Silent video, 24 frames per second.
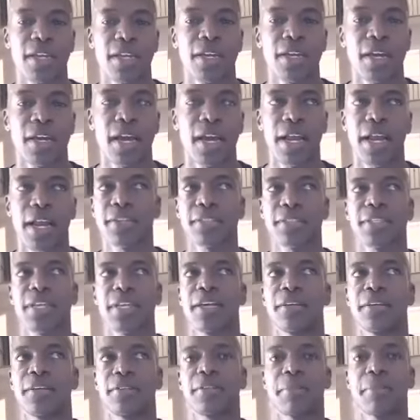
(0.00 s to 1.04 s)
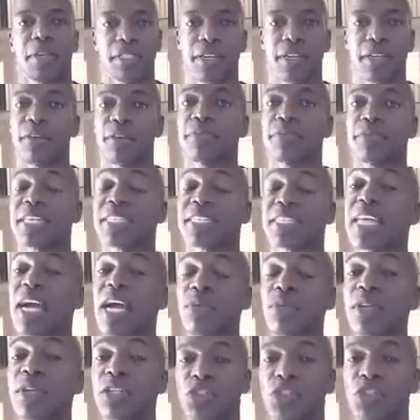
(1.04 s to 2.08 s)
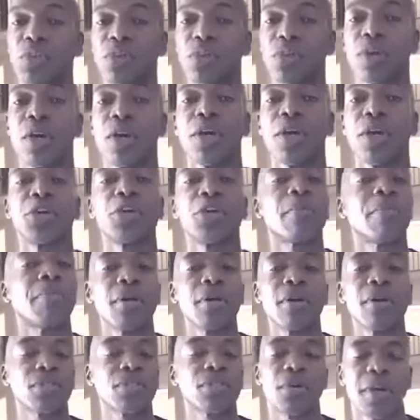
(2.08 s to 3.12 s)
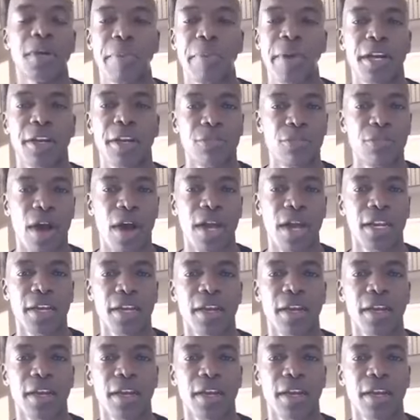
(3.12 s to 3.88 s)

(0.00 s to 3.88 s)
And I say to myself, that's not really true. Your bills don't get paid to Friday.